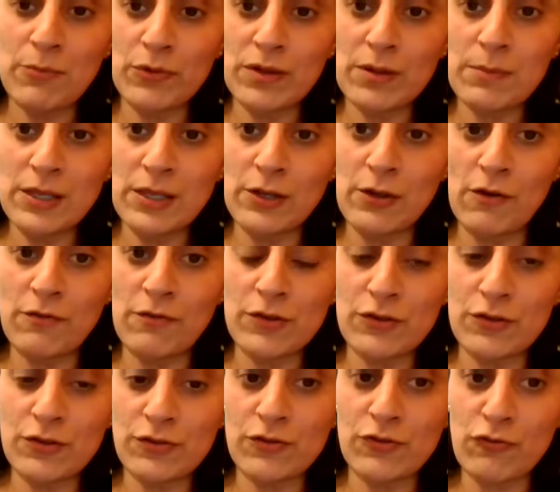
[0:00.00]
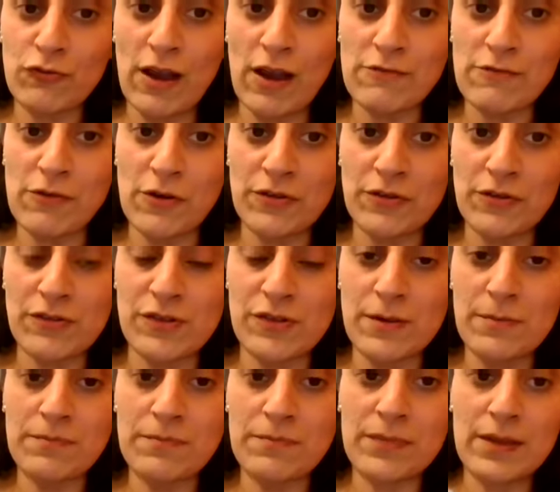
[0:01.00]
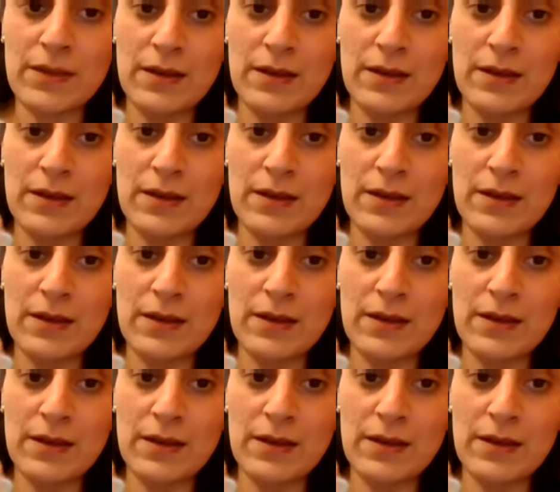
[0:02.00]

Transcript: put them in the oven just to dry roast them,